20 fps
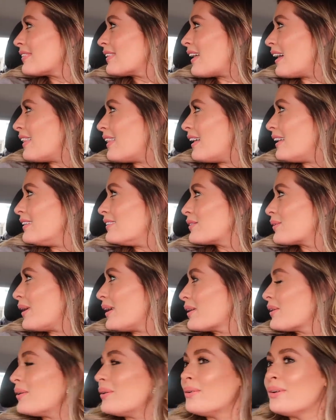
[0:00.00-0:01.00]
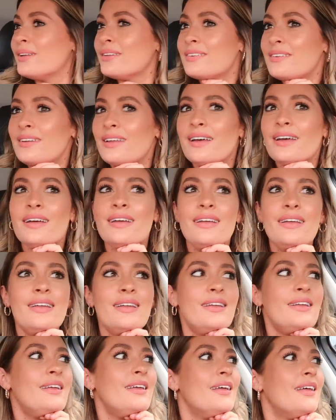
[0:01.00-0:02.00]
Yeah, that is quite cool, isn't it?
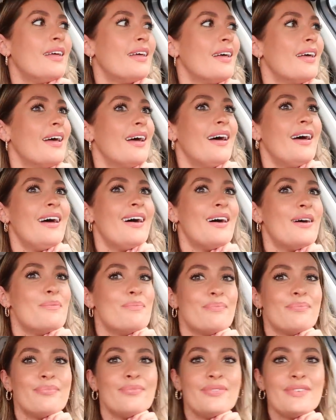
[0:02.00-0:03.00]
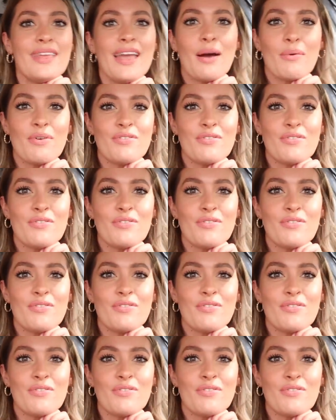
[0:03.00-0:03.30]
Yeah,